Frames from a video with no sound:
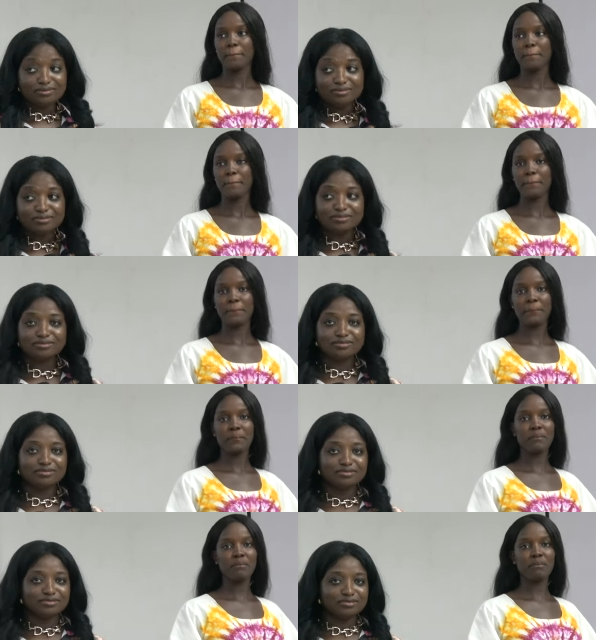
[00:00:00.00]

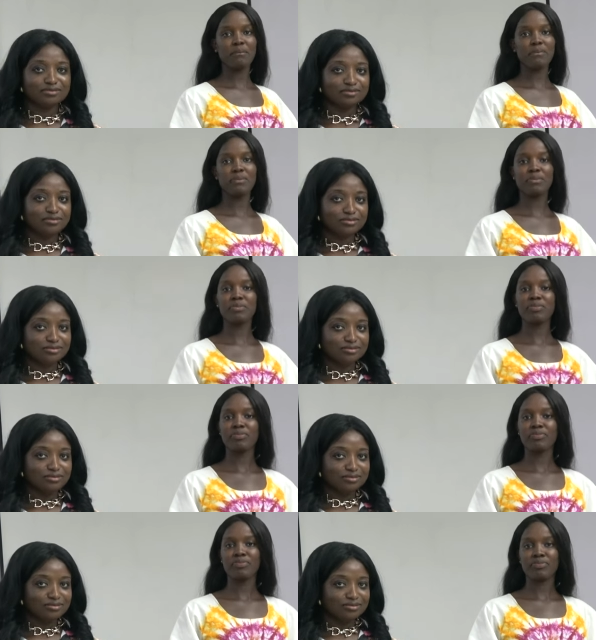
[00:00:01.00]

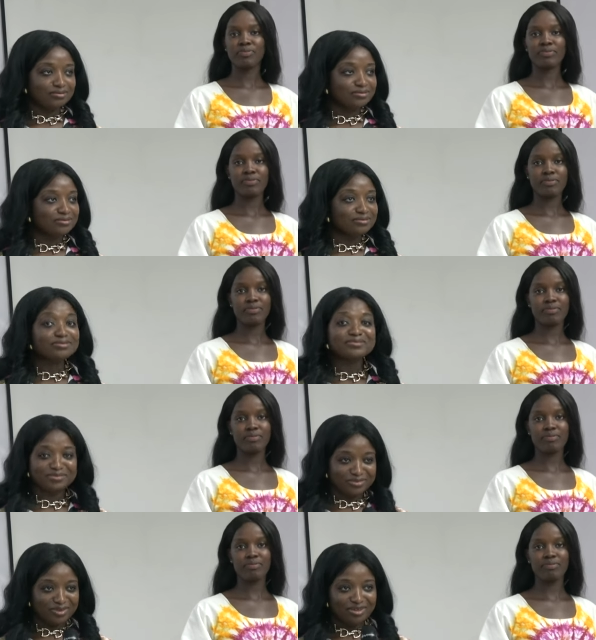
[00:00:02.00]

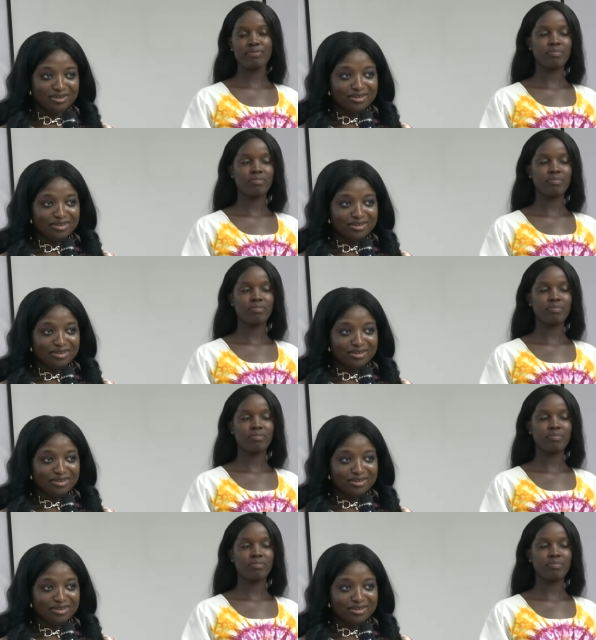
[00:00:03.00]
No one is speaking in this clip.